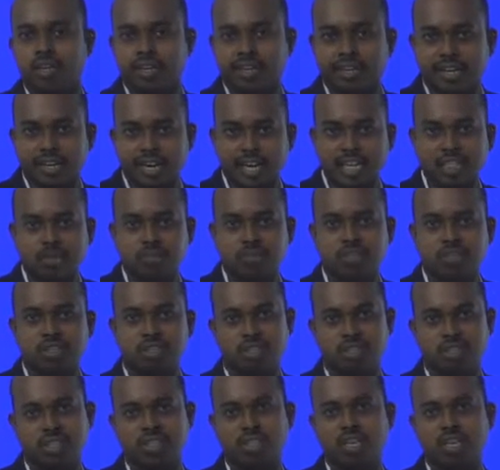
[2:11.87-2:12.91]
transmit the
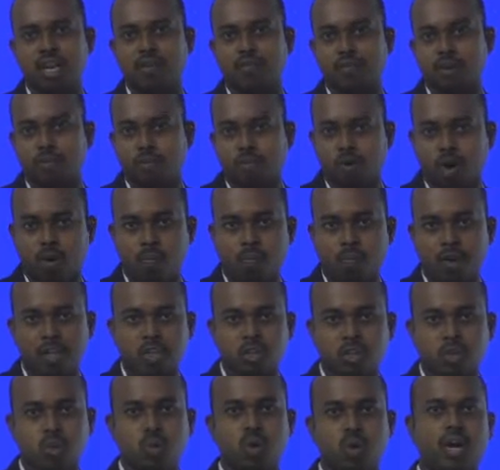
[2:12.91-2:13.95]
signal from one
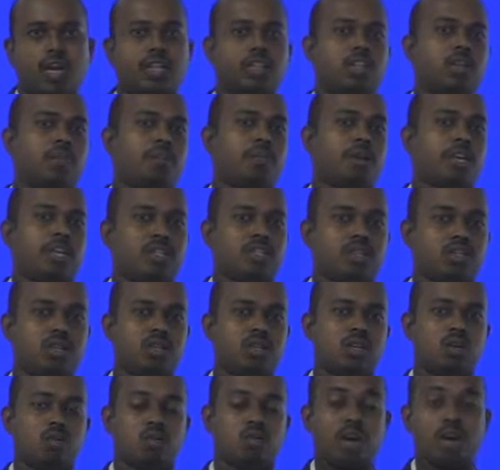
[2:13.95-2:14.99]
place to another
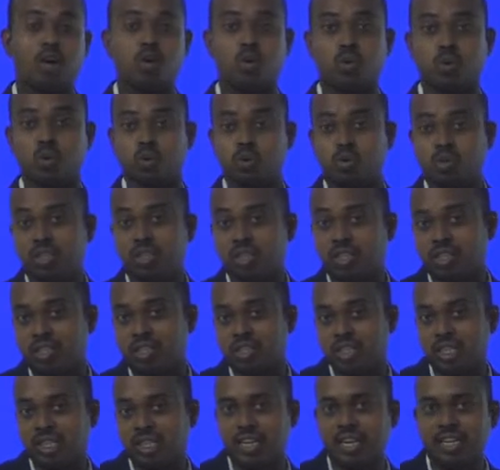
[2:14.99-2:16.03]
place. One or two the
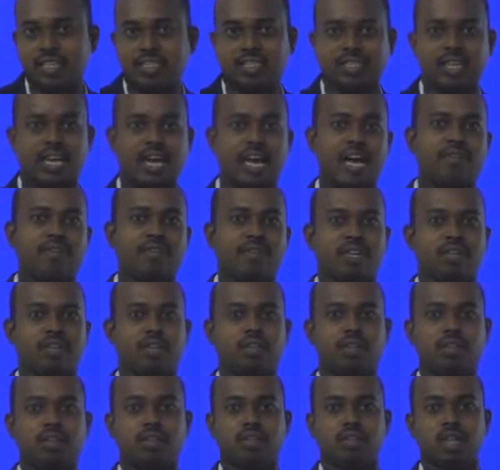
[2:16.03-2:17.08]
signal is having
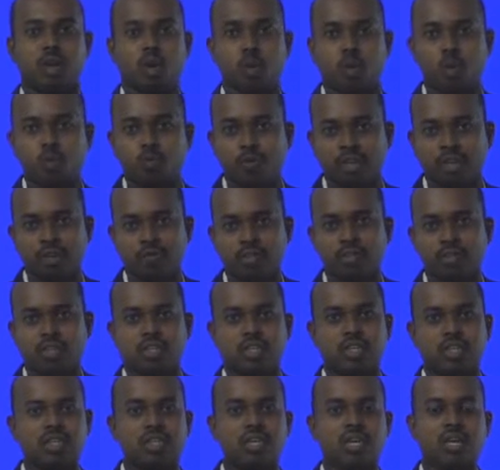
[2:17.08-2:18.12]
the low
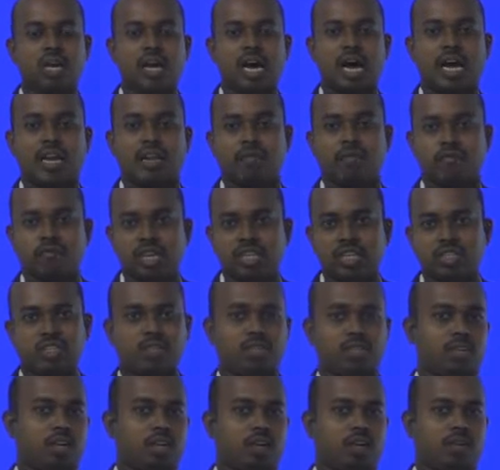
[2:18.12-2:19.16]
frequency or a weak
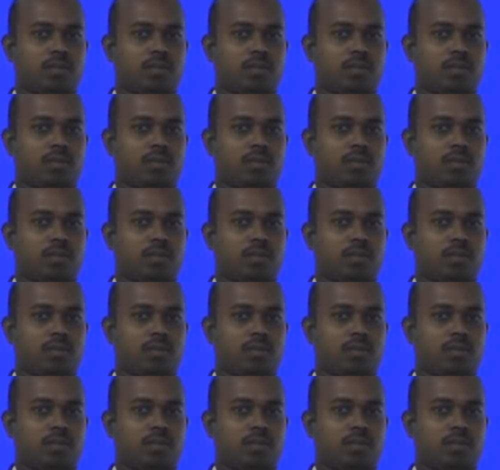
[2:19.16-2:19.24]
signal.